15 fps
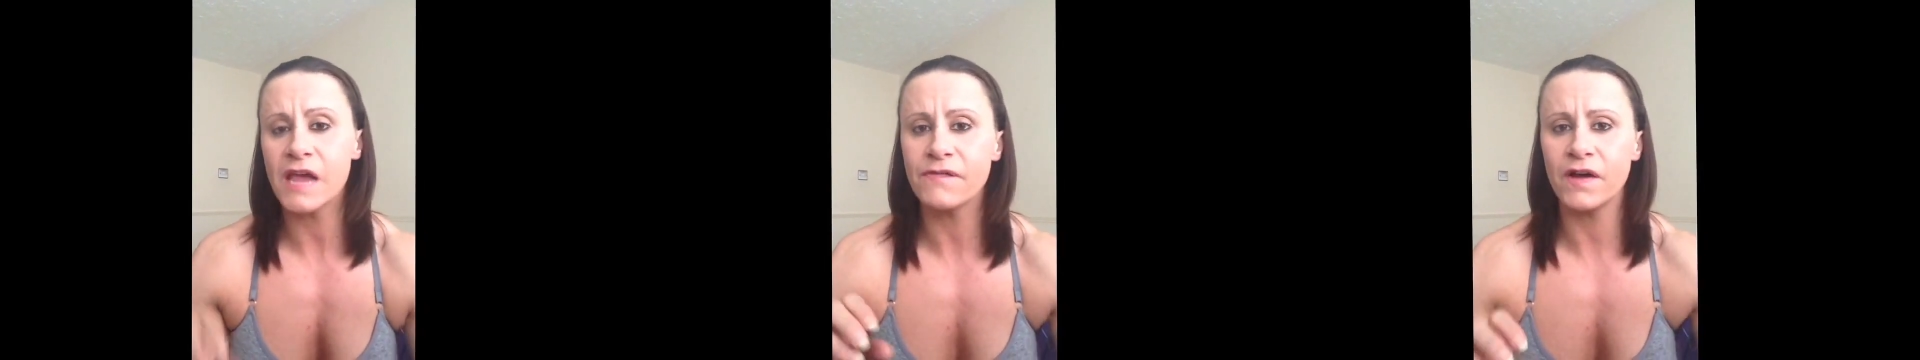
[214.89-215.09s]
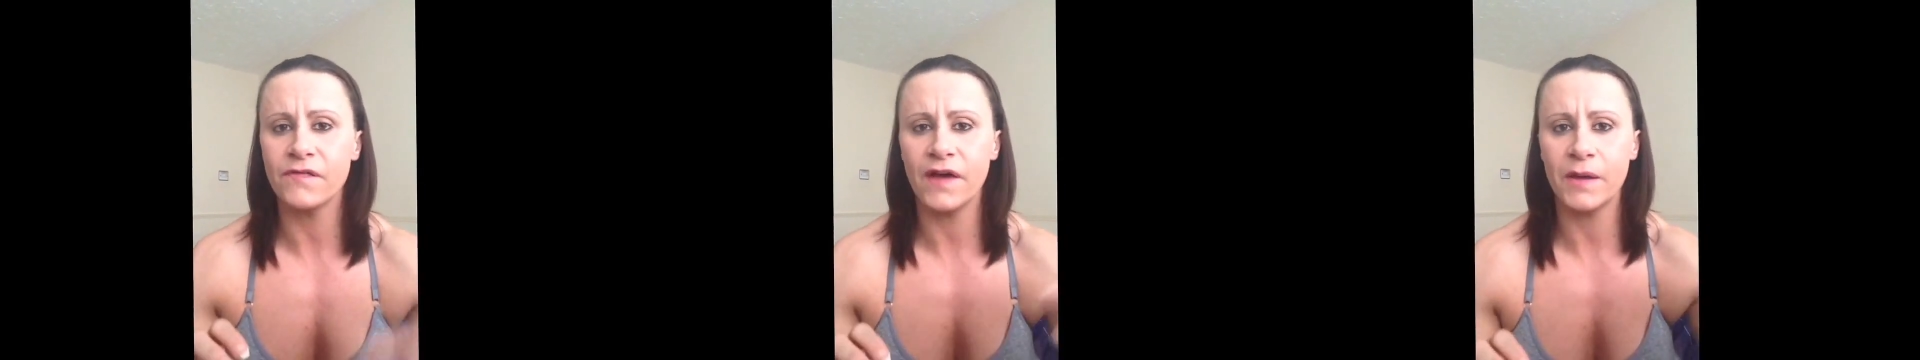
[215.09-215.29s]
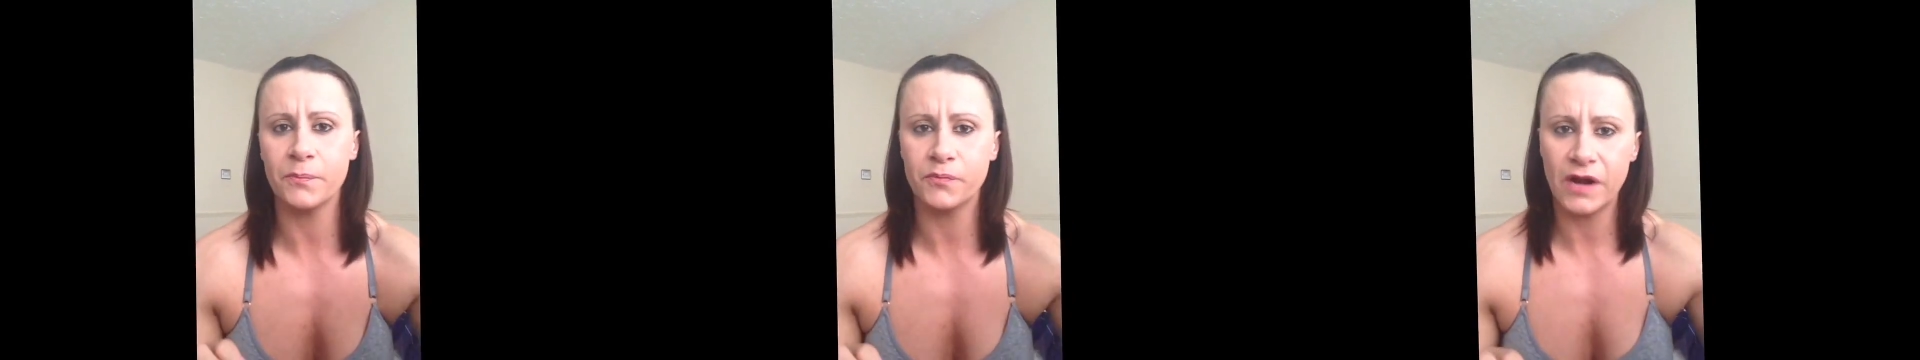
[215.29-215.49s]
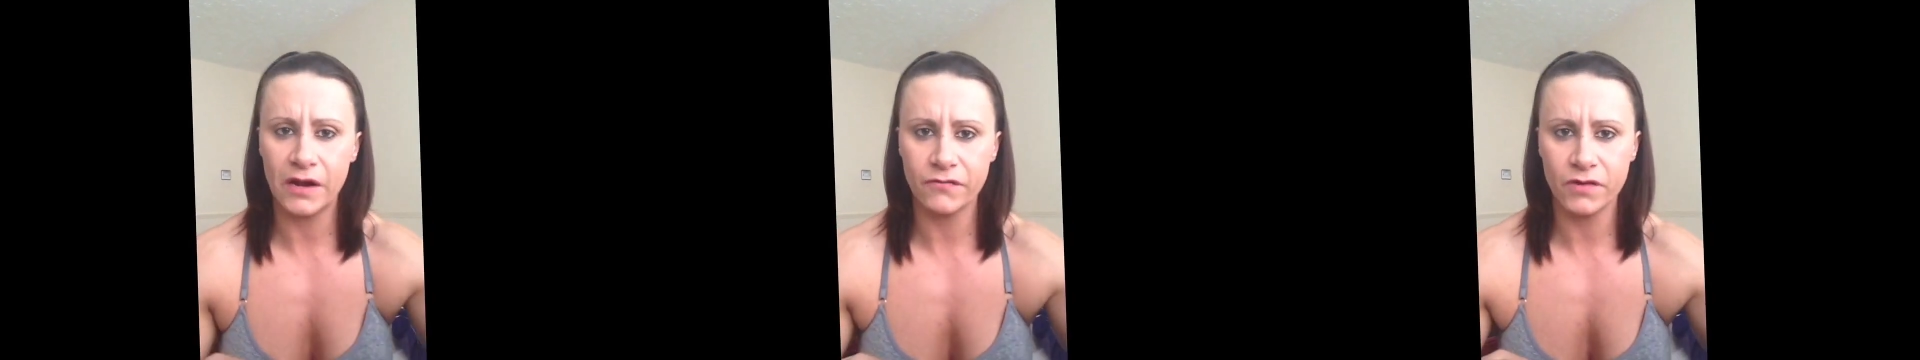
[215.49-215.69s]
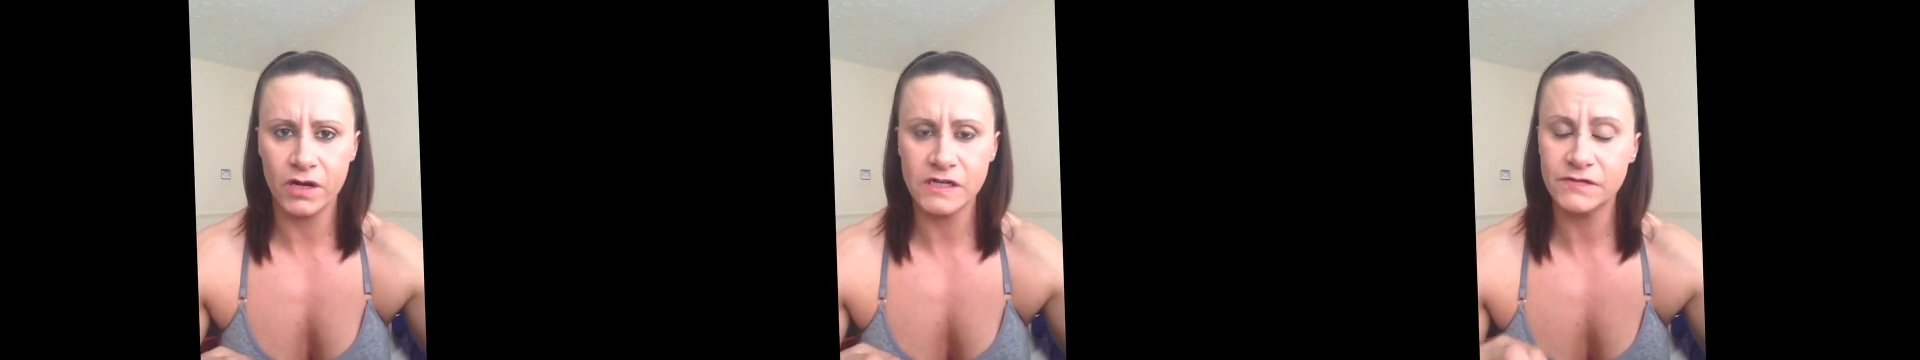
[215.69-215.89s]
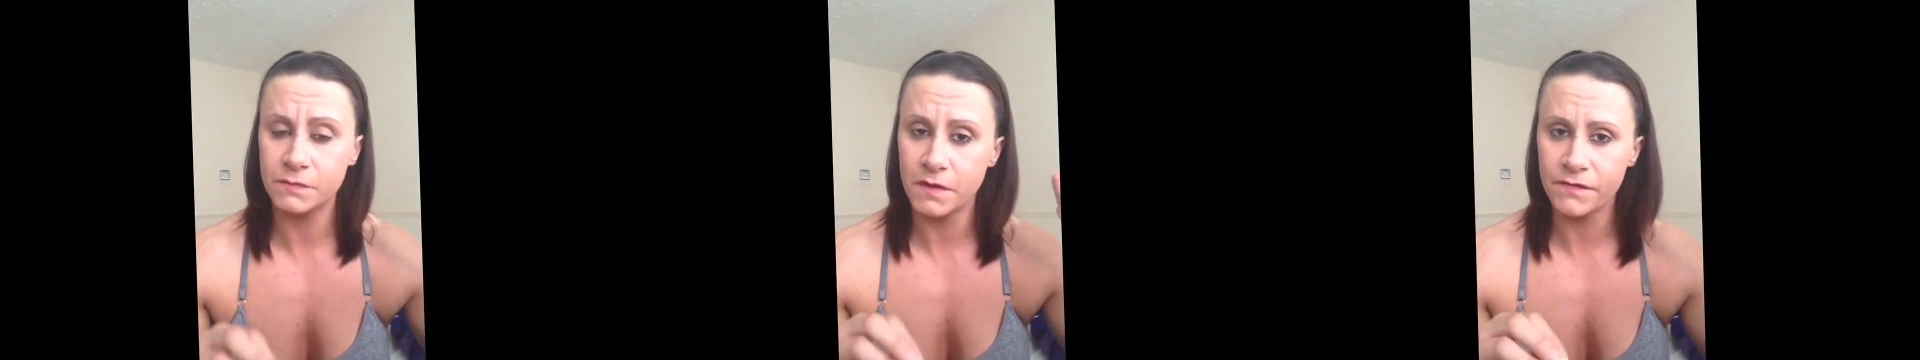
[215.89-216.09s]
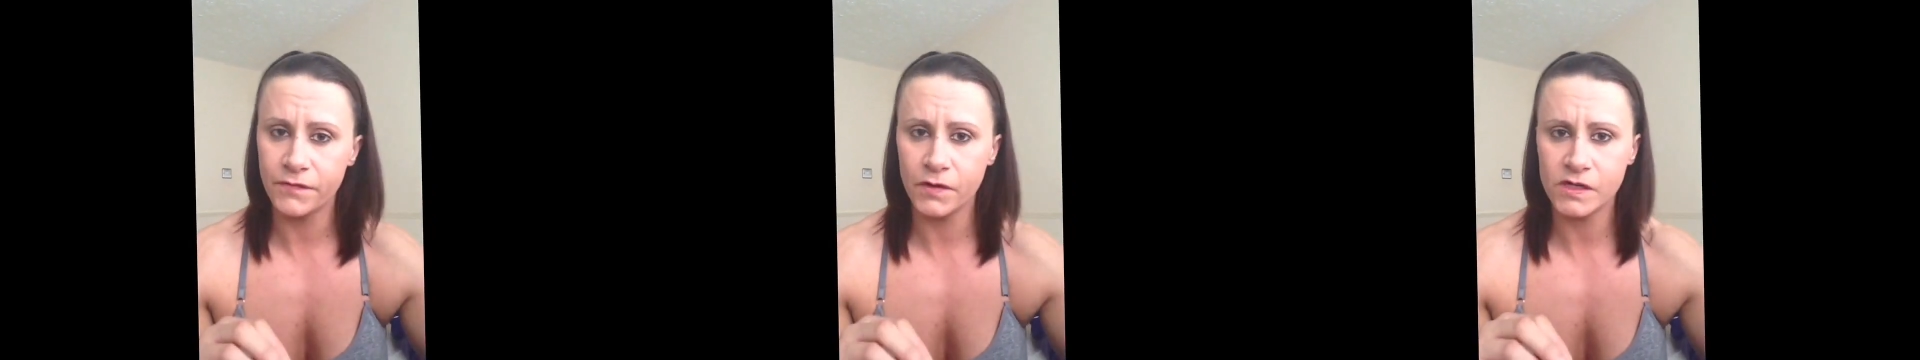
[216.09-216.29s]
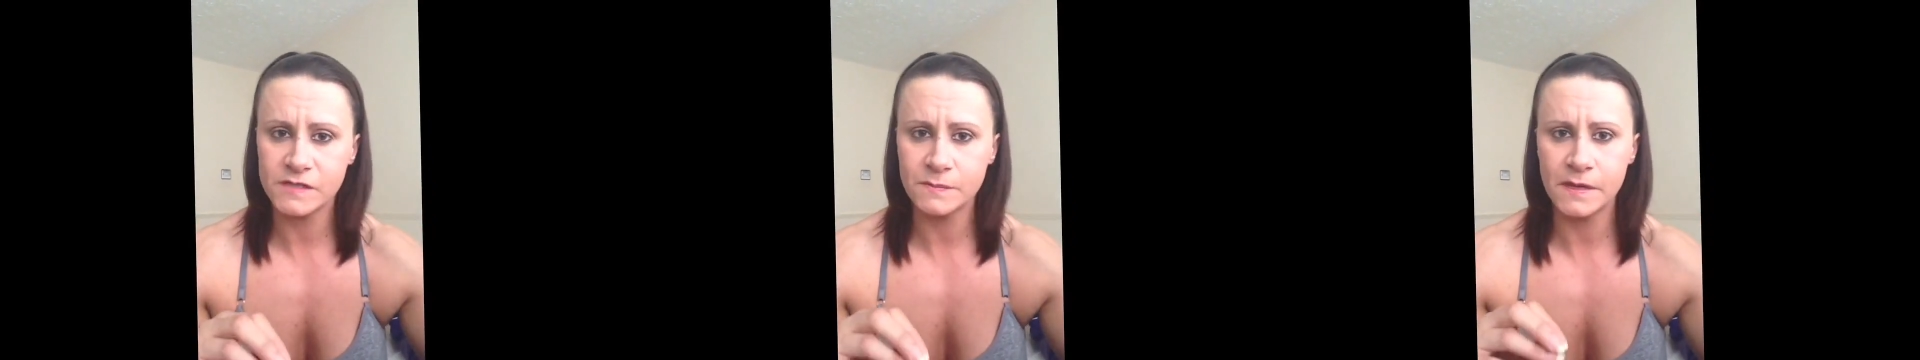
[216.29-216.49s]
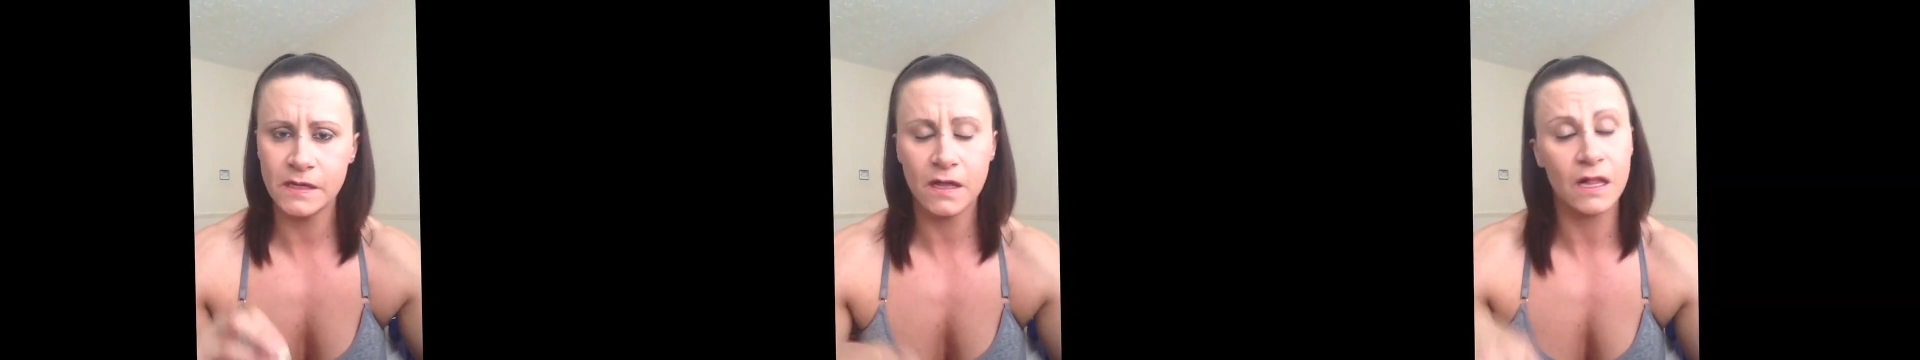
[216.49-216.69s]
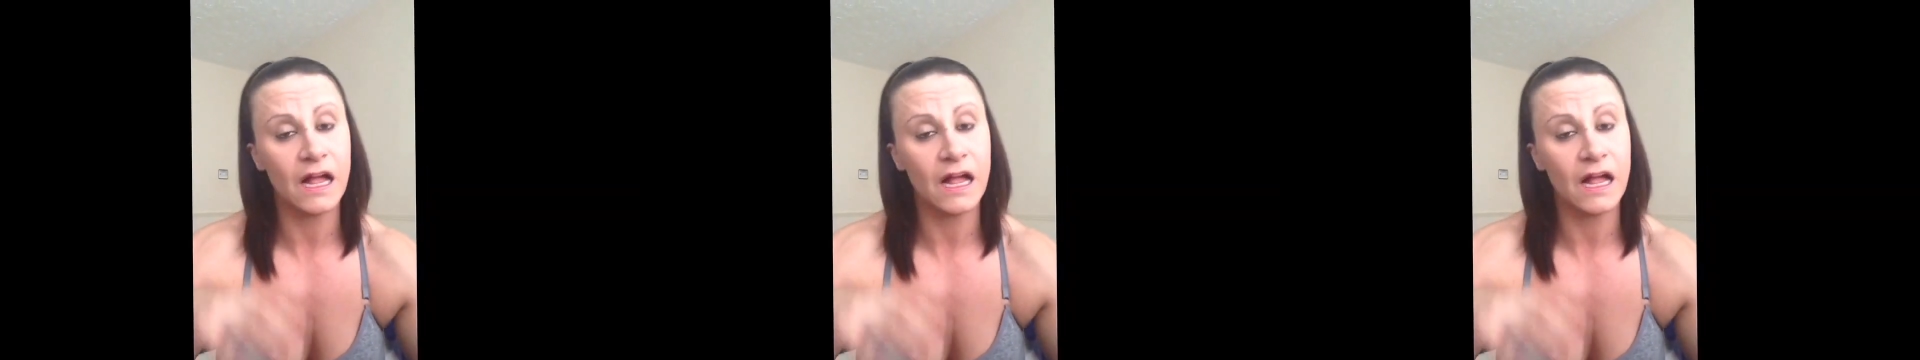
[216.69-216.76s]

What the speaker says: If I've had brown rice for my first meal,